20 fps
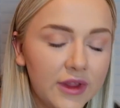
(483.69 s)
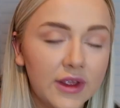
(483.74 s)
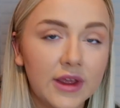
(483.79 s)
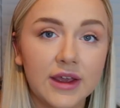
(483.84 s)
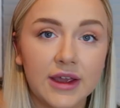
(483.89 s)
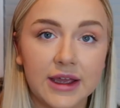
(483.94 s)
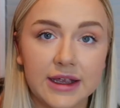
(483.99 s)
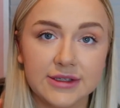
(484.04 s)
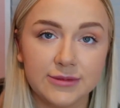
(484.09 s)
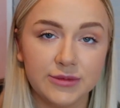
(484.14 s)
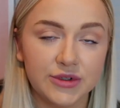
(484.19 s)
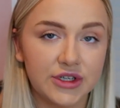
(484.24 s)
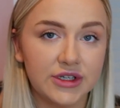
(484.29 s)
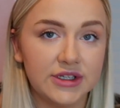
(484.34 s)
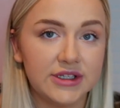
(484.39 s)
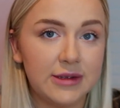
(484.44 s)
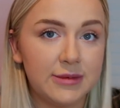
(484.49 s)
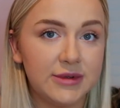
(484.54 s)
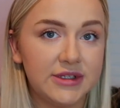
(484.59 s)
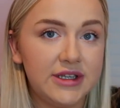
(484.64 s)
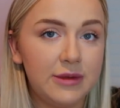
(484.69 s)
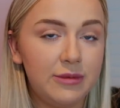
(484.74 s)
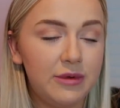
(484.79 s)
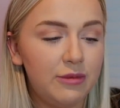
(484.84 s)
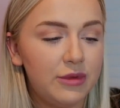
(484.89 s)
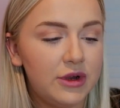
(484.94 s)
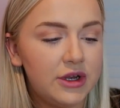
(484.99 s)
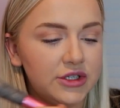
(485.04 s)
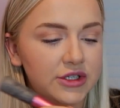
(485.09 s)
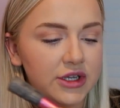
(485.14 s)
Okay, so I'm just going to take my
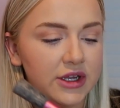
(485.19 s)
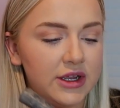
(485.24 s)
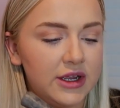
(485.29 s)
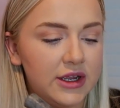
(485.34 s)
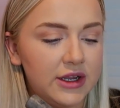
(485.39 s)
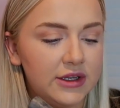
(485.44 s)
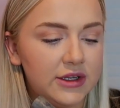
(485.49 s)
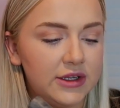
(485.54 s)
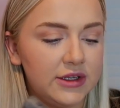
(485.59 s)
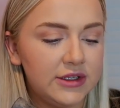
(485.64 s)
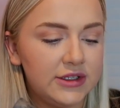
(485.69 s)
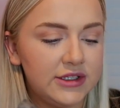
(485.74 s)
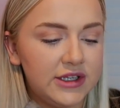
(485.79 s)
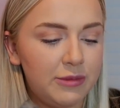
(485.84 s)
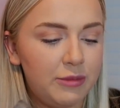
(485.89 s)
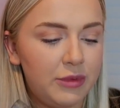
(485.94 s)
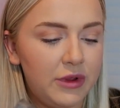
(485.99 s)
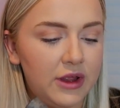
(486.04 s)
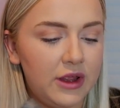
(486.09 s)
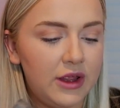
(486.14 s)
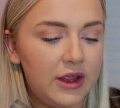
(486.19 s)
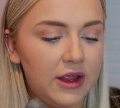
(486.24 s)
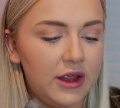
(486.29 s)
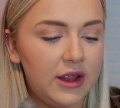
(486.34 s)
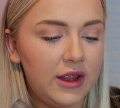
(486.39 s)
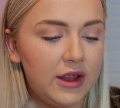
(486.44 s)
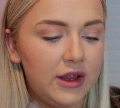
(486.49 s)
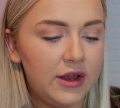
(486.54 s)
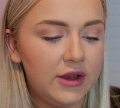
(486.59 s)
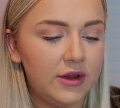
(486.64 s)
stippling brush and dip it
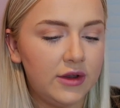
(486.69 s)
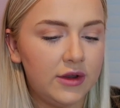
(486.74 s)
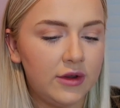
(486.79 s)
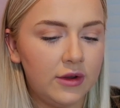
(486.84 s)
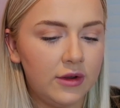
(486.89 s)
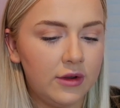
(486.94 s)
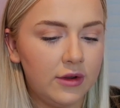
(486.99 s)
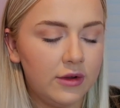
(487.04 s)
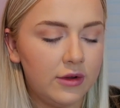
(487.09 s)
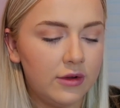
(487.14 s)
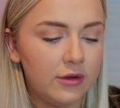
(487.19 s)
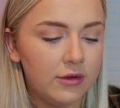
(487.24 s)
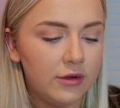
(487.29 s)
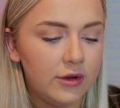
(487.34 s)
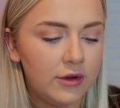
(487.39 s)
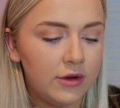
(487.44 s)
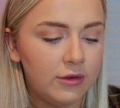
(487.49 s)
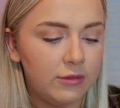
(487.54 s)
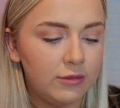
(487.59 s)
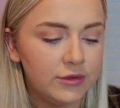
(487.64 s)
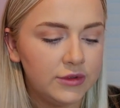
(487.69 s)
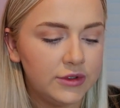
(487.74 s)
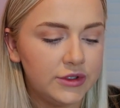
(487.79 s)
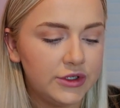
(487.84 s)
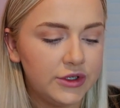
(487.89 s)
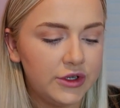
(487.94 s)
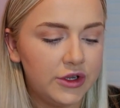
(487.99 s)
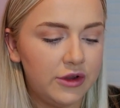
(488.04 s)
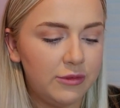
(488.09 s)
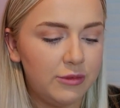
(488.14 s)
in. I don't want
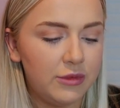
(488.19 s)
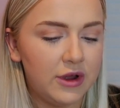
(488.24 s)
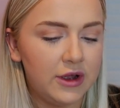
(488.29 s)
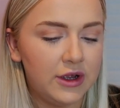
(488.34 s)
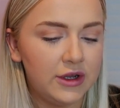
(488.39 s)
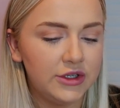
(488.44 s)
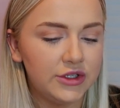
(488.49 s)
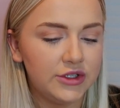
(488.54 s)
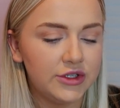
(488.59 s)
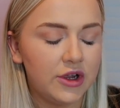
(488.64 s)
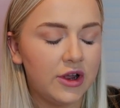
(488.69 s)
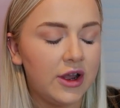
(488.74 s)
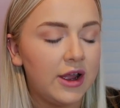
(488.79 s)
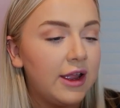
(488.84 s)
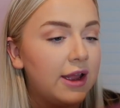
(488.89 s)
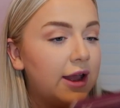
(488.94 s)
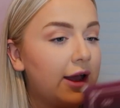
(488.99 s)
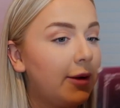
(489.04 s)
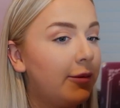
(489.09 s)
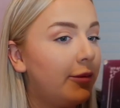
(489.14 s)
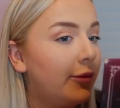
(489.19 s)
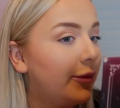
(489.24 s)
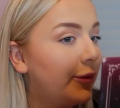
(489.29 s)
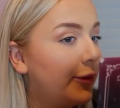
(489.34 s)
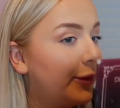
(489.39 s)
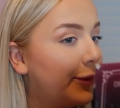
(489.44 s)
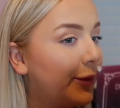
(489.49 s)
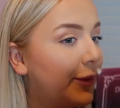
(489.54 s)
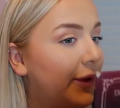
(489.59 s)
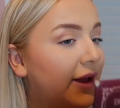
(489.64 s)
too much. I am
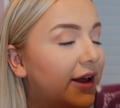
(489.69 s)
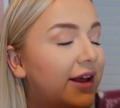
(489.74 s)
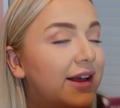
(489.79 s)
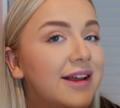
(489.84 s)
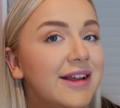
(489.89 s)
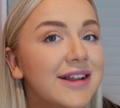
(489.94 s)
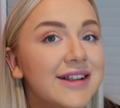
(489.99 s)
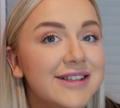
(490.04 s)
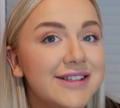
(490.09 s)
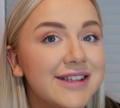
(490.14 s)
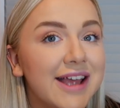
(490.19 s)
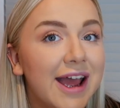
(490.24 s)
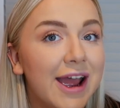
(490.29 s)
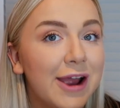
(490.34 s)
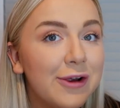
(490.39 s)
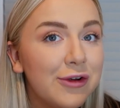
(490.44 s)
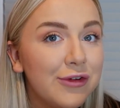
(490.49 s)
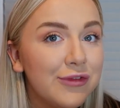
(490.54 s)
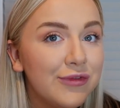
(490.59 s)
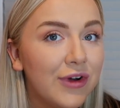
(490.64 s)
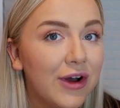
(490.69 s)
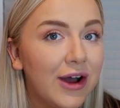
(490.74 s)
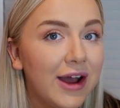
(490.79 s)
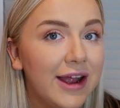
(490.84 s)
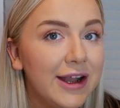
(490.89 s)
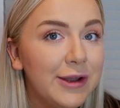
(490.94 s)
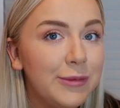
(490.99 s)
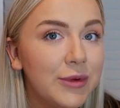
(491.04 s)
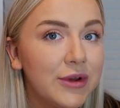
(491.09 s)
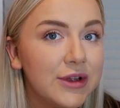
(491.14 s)

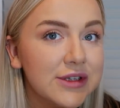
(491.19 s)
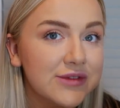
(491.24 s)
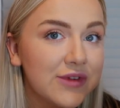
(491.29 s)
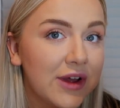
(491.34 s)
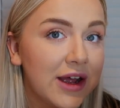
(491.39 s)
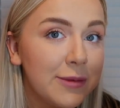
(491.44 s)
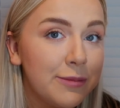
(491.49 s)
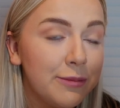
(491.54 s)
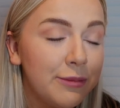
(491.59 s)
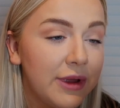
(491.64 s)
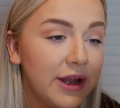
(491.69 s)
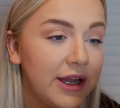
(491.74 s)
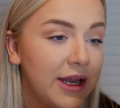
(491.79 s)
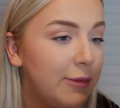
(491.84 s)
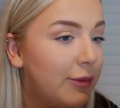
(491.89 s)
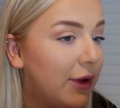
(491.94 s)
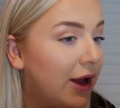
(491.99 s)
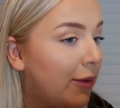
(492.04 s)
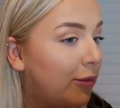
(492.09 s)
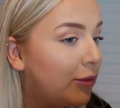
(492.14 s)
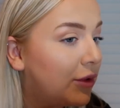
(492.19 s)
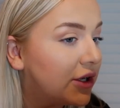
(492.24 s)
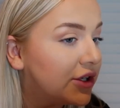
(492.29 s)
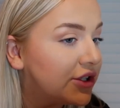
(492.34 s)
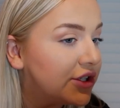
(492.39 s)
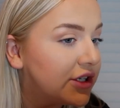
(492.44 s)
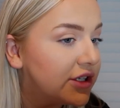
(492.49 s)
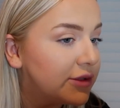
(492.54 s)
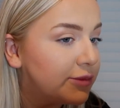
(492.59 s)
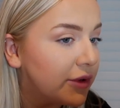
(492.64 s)
terrified because I've had many bad
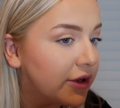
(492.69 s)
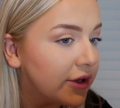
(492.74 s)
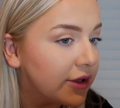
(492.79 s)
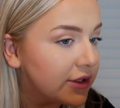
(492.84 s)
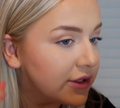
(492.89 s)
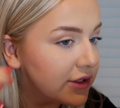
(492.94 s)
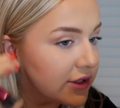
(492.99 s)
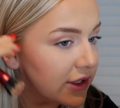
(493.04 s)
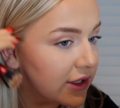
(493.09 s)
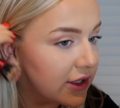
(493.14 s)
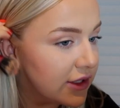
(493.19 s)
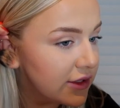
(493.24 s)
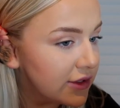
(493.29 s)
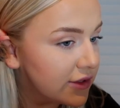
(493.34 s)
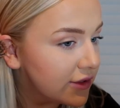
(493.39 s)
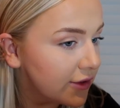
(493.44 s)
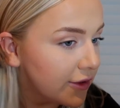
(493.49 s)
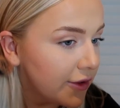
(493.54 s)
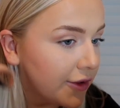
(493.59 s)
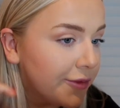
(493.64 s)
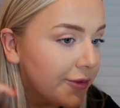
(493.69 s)
blush experiences.